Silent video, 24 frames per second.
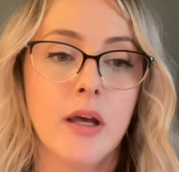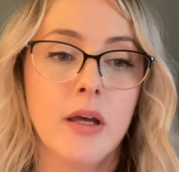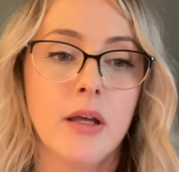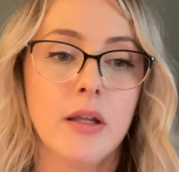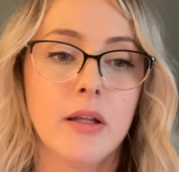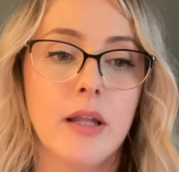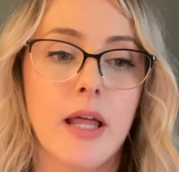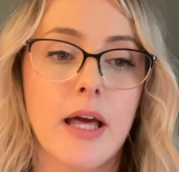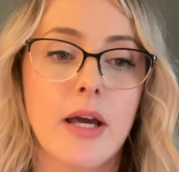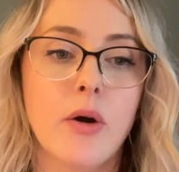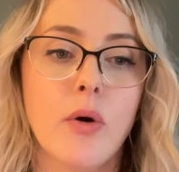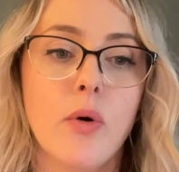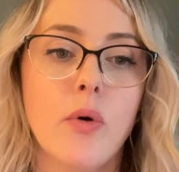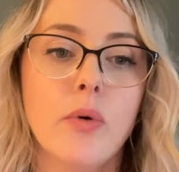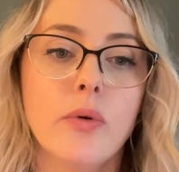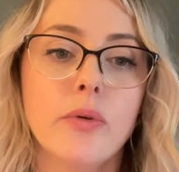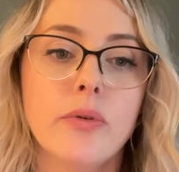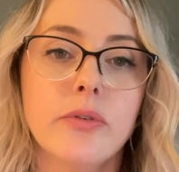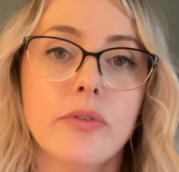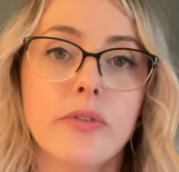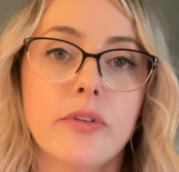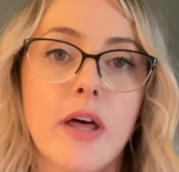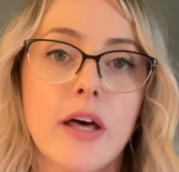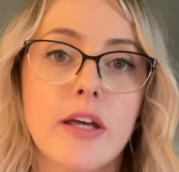Like all
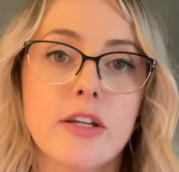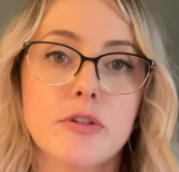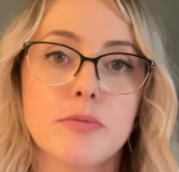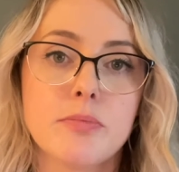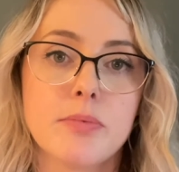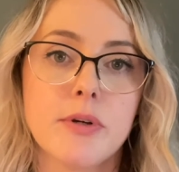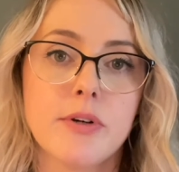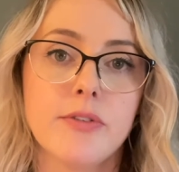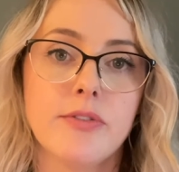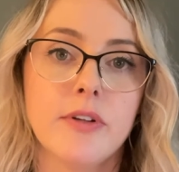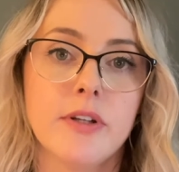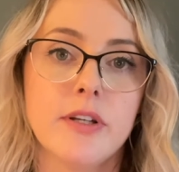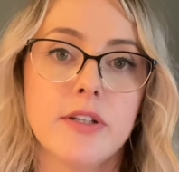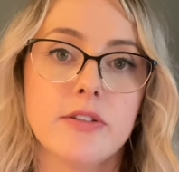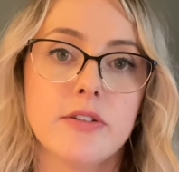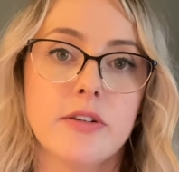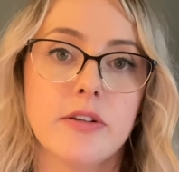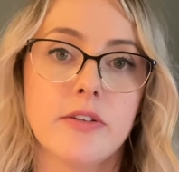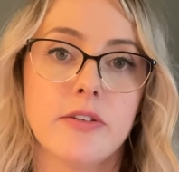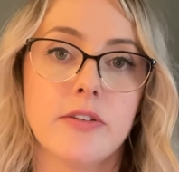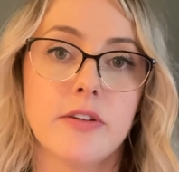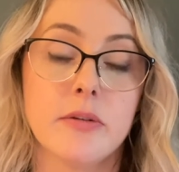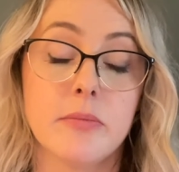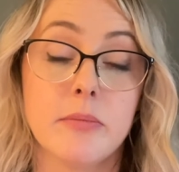such
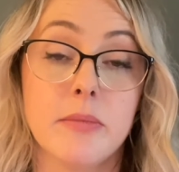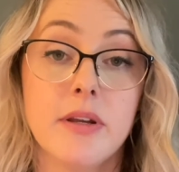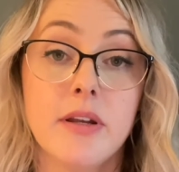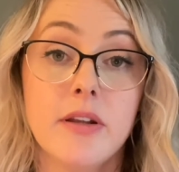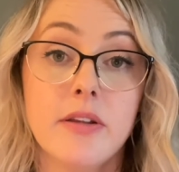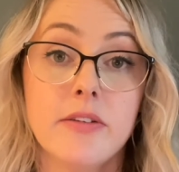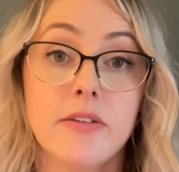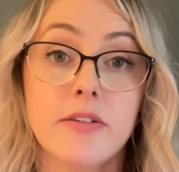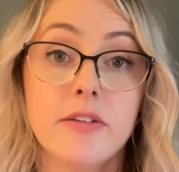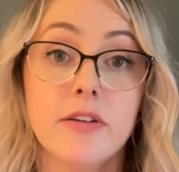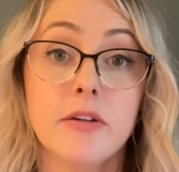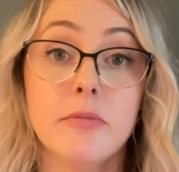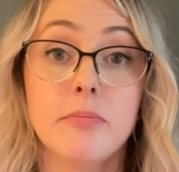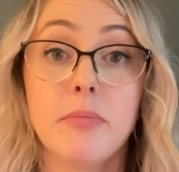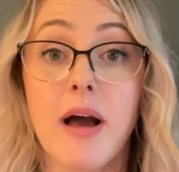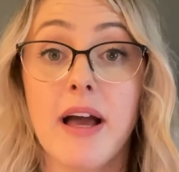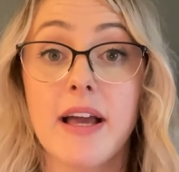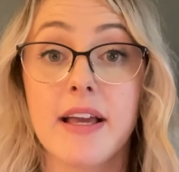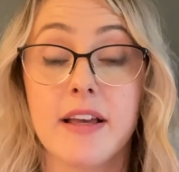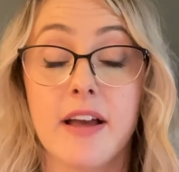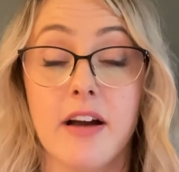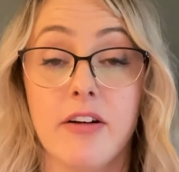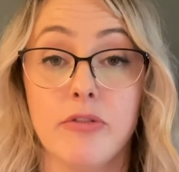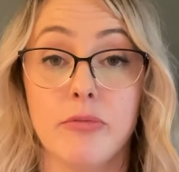privileges administered by
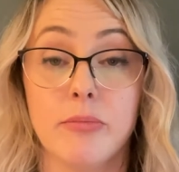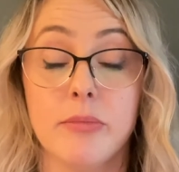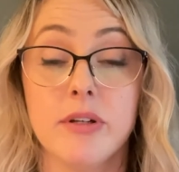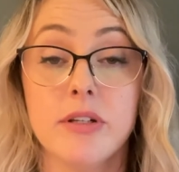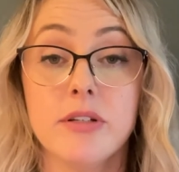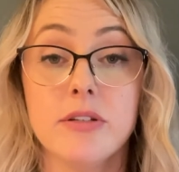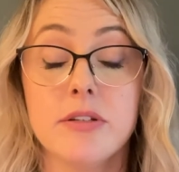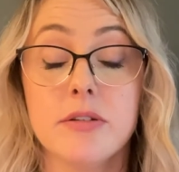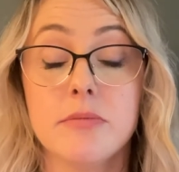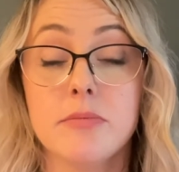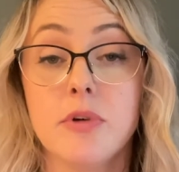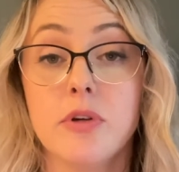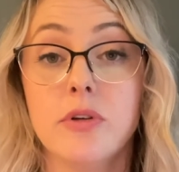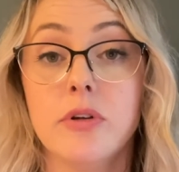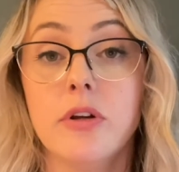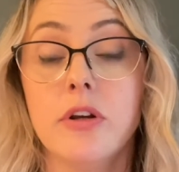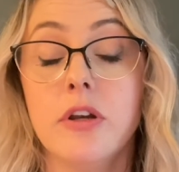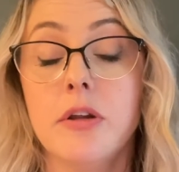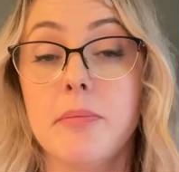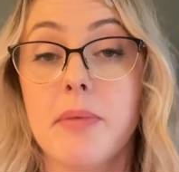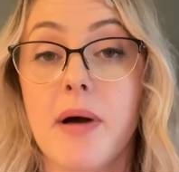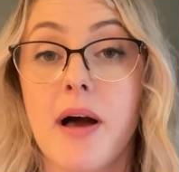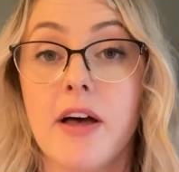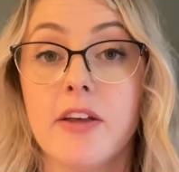government, immunity
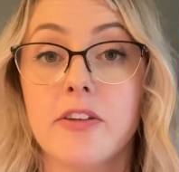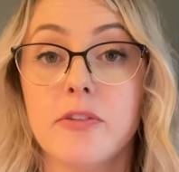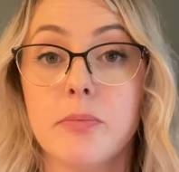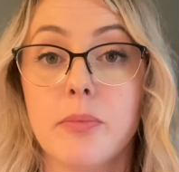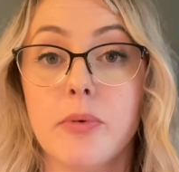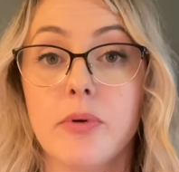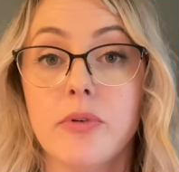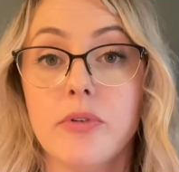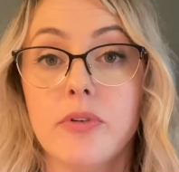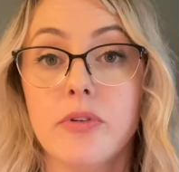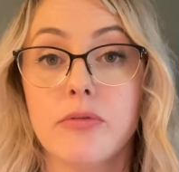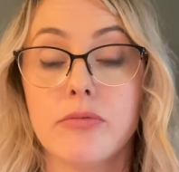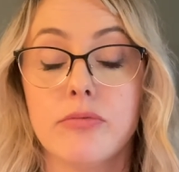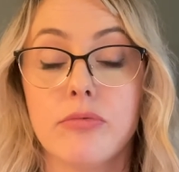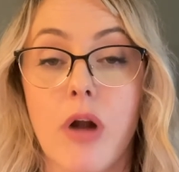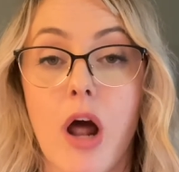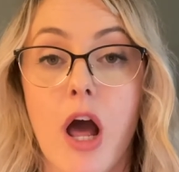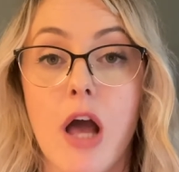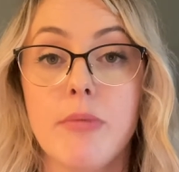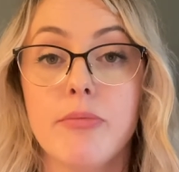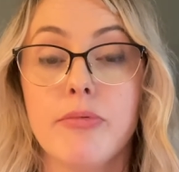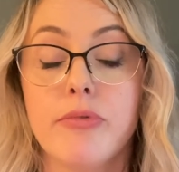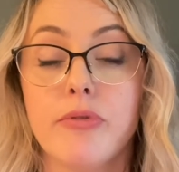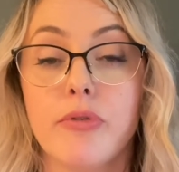passports are
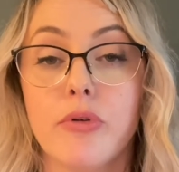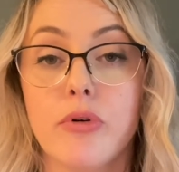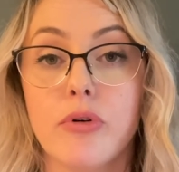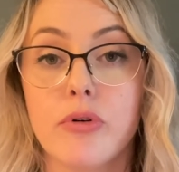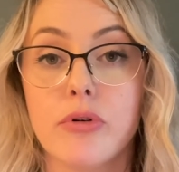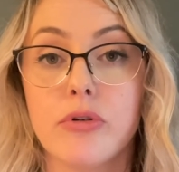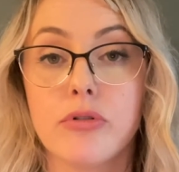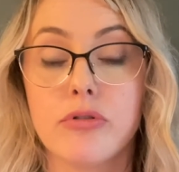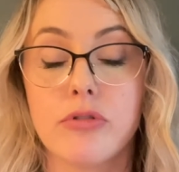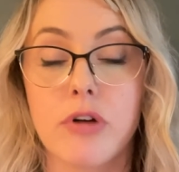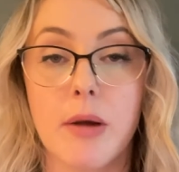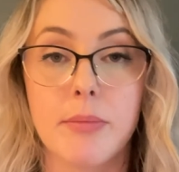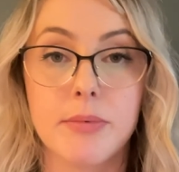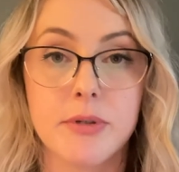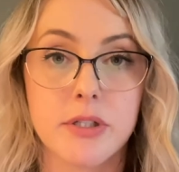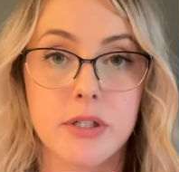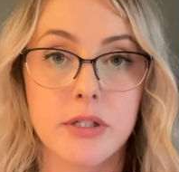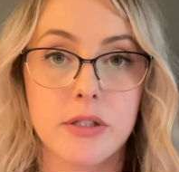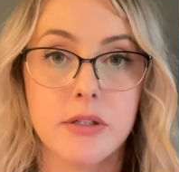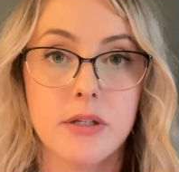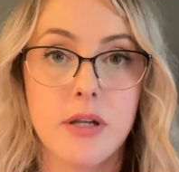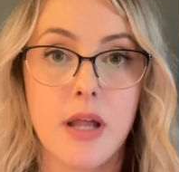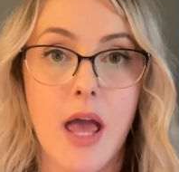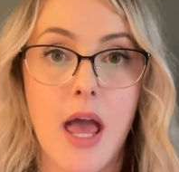ripe for
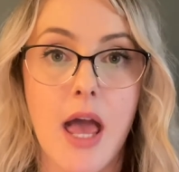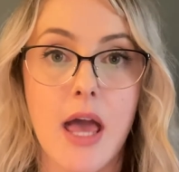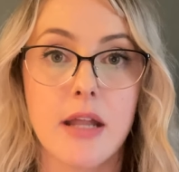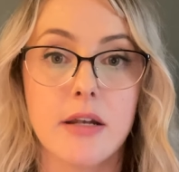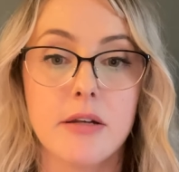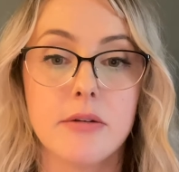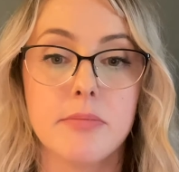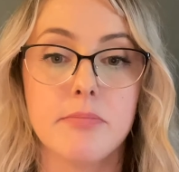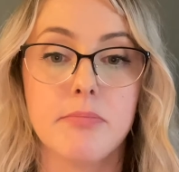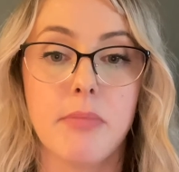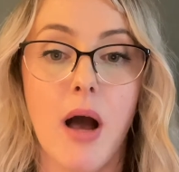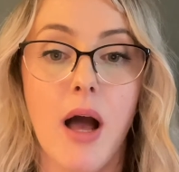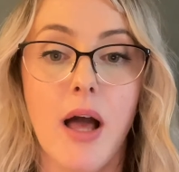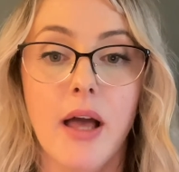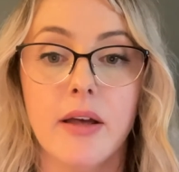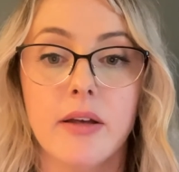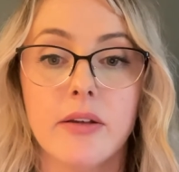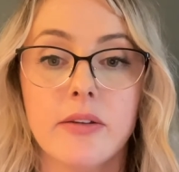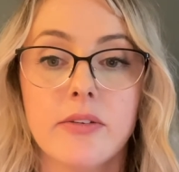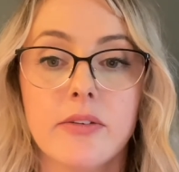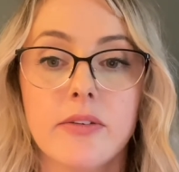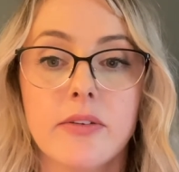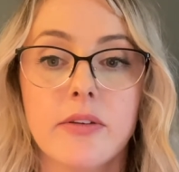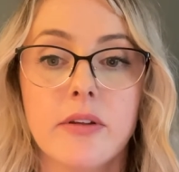corruption and
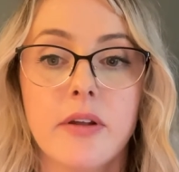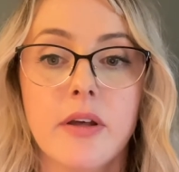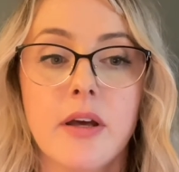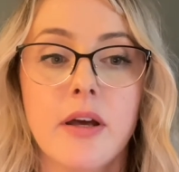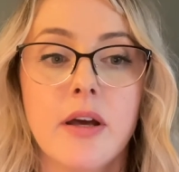bias.